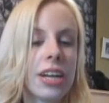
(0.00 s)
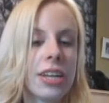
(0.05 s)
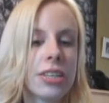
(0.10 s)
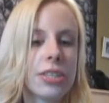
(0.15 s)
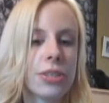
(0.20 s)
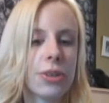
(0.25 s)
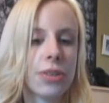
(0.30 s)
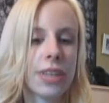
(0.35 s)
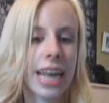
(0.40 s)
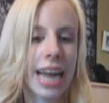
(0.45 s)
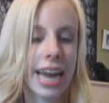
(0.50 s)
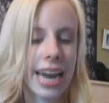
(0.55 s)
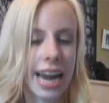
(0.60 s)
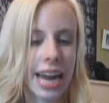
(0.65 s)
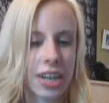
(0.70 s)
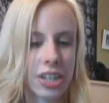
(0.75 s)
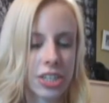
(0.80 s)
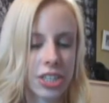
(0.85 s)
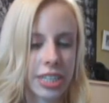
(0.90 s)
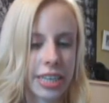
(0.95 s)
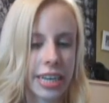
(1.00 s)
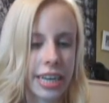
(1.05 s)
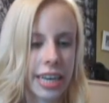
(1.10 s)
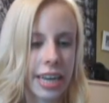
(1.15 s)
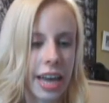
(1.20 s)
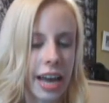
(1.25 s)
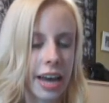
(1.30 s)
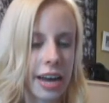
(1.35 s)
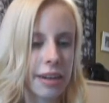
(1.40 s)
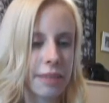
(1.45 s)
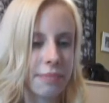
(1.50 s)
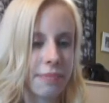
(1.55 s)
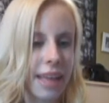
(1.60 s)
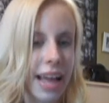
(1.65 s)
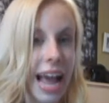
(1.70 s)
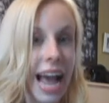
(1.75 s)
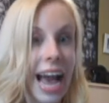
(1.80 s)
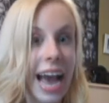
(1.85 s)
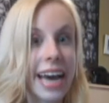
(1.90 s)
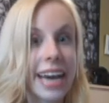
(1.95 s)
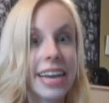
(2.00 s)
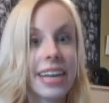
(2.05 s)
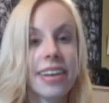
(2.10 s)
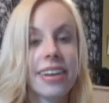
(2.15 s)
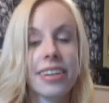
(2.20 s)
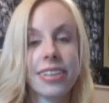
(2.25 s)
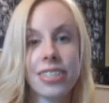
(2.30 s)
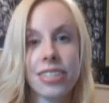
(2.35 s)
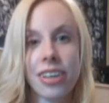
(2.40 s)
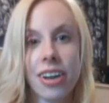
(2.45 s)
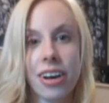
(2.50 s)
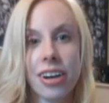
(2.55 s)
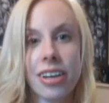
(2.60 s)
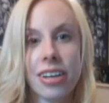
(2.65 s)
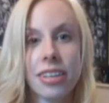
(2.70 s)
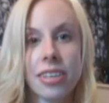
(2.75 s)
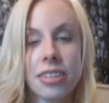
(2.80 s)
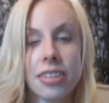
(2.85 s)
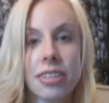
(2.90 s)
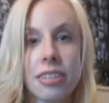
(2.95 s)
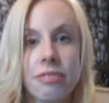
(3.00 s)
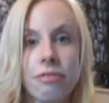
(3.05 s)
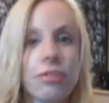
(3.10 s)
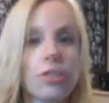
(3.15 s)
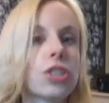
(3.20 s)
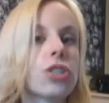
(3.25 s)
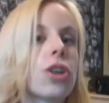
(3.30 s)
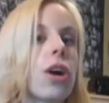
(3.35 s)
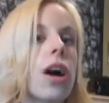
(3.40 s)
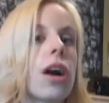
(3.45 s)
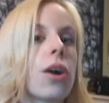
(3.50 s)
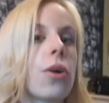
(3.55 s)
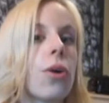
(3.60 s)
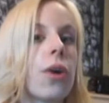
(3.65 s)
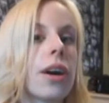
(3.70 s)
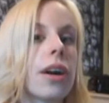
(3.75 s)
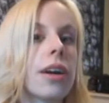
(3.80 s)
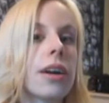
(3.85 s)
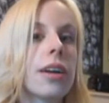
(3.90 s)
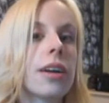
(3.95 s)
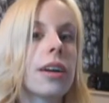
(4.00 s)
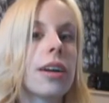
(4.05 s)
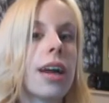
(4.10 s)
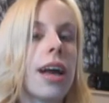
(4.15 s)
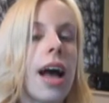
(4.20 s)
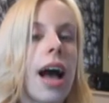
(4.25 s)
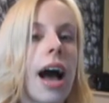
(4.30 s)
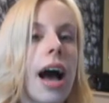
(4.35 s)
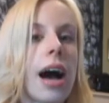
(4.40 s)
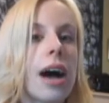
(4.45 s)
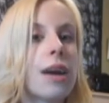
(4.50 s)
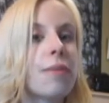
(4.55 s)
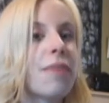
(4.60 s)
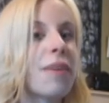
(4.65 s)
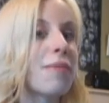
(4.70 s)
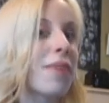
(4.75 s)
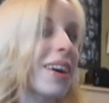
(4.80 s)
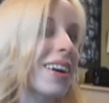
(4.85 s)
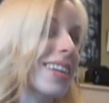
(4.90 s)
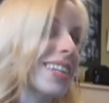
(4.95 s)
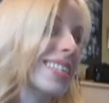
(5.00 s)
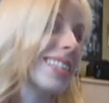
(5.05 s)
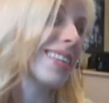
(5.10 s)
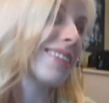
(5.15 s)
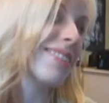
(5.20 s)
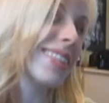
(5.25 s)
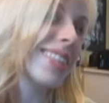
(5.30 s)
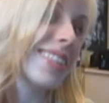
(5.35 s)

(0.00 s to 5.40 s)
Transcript: So they had actually added a song to the first encore. I'm not going to say what